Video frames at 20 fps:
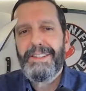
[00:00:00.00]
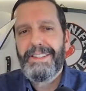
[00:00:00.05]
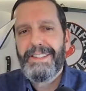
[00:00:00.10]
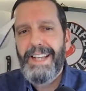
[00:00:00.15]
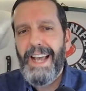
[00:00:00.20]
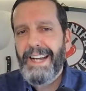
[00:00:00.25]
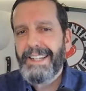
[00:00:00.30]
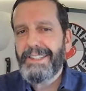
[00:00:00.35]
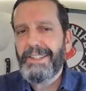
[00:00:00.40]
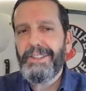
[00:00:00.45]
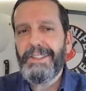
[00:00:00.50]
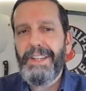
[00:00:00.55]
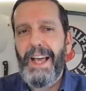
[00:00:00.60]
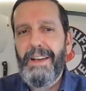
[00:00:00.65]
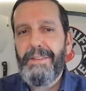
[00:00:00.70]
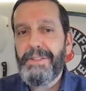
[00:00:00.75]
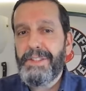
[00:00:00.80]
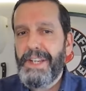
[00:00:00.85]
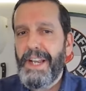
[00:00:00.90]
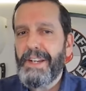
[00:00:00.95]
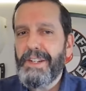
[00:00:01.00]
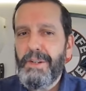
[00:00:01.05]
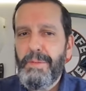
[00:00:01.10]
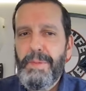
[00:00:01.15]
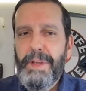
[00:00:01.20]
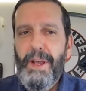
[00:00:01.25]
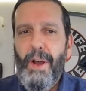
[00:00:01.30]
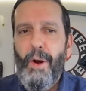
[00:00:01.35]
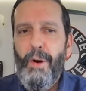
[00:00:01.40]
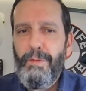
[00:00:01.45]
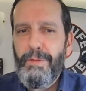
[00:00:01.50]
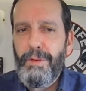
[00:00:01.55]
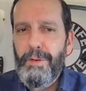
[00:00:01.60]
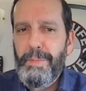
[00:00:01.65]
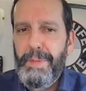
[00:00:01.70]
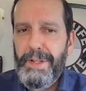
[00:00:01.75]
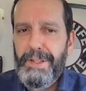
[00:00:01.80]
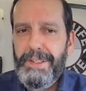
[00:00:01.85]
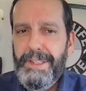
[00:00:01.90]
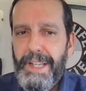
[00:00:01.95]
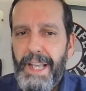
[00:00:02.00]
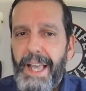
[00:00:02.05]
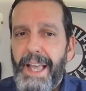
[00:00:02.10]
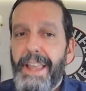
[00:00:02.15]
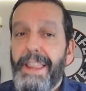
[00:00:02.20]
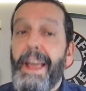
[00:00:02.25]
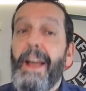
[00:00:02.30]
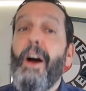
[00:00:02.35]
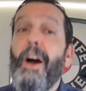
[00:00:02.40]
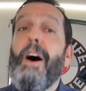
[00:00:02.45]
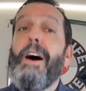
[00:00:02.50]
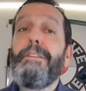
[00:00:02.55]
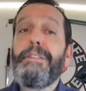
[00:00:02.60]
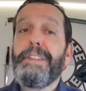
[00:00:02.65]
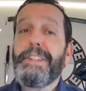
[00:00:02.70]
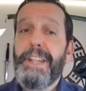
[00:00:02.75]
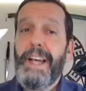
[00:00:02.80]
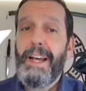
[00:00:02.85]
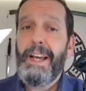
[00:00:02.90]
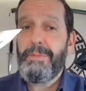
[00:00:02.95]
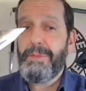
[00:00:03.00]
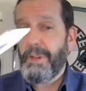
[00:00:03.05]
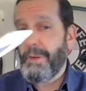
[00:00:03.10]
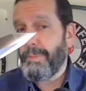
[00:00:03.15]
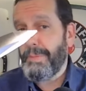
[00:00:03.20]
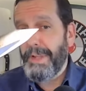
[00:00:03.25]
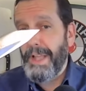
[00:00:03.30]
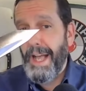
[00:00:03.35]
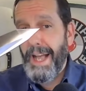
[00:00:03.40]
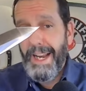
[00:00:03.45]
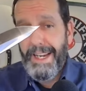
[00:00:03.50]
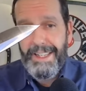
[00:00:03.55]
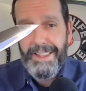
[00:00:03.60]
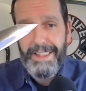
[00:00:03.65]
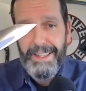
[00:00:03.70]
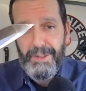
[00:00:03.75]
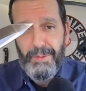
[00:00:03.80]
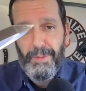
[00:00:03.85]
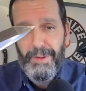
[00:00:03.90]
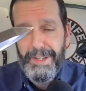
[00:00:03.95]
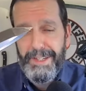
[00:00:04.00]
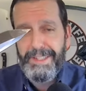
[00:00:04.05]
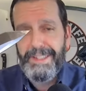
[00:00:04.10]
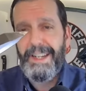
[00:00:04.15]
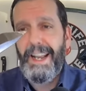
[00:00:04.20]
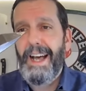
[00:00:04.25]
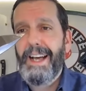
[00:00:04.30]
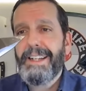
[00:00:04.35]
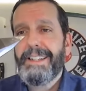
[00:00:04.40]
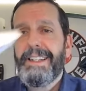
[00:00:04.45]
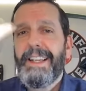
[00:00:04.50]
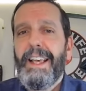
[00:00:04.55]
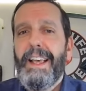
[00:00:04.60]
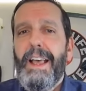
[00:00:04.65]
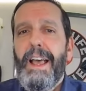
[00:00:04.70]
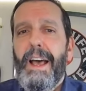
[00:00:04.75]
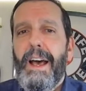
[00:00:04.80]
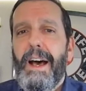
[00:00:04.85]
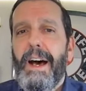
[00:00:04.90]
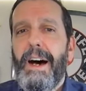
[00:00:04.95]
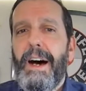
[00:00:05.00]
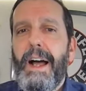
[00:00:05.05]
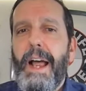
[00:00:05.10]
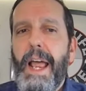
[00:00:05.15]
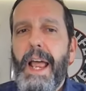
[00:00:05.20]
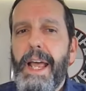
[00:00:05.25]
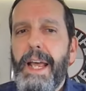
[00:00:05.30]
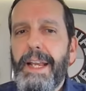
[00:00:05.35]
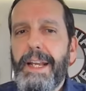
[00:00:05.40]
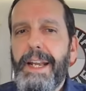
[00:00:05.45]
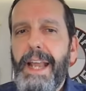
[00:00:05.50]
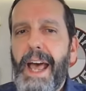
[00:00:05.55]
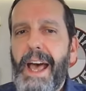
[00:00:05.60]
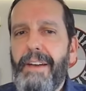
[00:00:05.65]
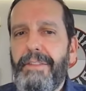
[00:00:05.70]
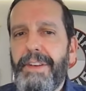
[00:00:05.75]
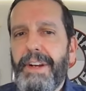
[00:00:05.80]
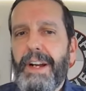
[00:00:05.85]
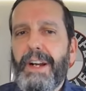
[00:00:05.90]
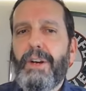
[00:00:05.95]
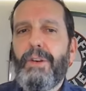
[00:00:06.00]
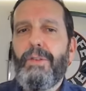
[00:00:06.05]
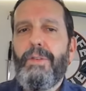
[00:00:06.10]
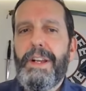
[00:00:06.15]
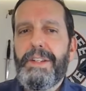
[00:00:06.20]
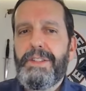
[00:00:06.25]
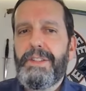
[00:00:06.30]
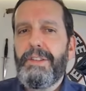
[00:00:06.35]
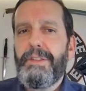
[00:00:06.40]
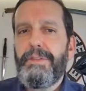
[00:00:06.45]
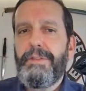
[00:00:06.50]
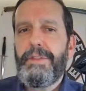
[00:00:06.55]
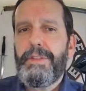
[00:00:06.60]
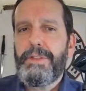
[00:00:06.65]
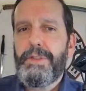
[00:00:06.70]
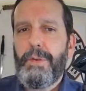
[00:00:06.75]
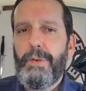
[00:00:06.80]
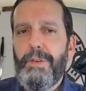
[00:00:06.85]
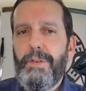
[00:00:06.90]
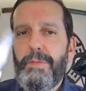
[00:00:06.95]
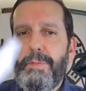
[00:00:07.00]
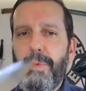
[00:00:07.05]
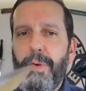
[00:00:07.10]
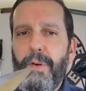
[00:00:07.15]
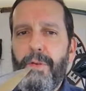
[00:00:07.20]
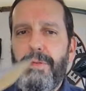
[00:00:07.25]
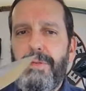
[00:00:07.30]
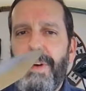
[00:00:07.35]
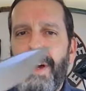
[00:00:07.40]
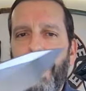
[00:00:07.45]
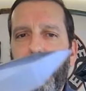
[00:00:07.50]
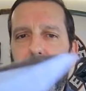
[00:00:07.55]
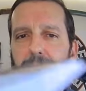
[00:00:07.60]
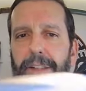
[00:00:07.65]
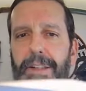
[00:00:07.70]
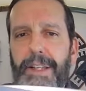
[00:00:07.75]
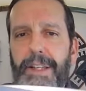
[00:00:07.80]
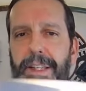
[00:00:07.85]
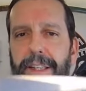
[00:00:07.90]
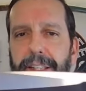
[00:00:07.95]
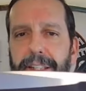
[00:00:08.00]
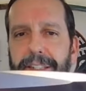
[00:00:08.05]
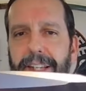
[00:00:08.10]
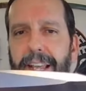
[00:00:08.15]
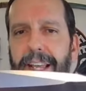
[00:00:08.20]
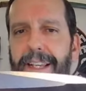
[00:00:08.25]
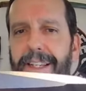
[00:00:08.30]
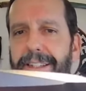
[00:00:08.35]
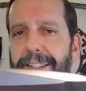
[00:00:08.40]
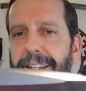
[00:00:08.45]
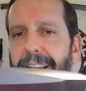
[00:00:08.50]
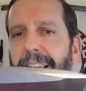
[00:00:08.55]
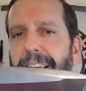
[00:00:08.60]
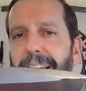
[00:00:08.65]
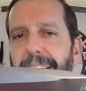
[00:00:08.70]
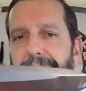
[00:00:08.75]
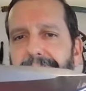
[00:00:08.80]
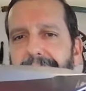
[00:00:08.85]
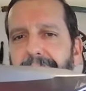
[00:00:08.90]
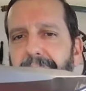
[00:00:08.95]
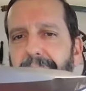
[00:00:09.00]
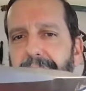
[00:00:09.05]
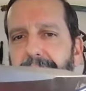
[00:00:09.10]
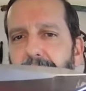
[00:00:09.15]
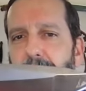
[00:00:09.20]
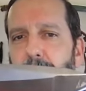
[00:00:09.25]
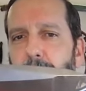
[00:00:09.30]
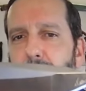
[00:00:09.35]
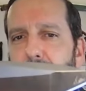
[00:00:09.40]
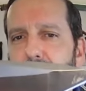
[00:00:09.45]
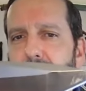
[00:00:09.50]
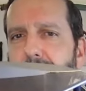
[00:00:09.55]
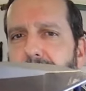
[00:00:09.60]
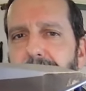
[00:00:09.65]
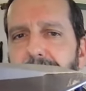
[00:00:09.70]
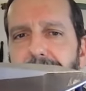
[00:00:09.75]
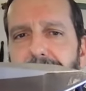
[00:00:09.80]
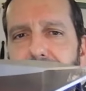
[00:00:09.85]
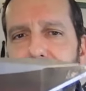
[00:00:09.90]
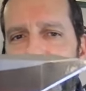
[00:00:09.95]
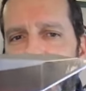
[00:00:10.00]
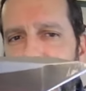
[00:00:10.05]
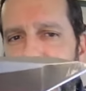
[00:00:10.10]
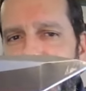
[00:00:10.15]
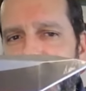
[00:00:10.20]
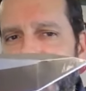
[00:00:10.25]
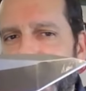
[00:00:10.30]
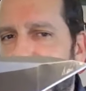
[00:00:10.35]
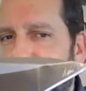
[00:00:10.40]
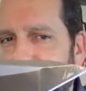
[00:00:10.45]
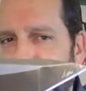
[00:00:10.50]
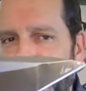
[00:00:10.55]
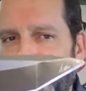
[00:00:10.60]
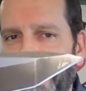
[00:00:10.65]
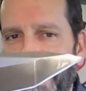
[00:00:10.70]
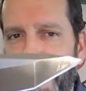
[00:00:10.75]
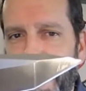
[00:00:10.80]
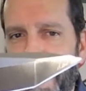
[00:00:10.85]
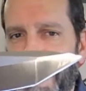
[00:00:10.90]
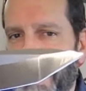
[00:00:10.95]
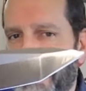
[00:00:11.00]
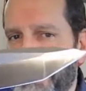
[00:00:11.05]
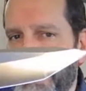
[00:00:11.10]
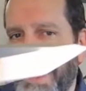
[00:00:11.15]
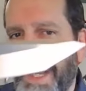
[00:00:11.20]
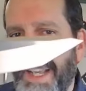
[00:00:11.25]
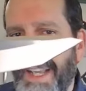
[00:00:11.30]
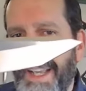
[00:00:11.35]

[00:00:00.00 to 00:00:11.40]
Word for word: tactical knives tend to be overbuilt. They oftentimes are black. This one is not, uh, and have an aggressive sort of profile. In this case, a tanto, but you can see uh, tactical knives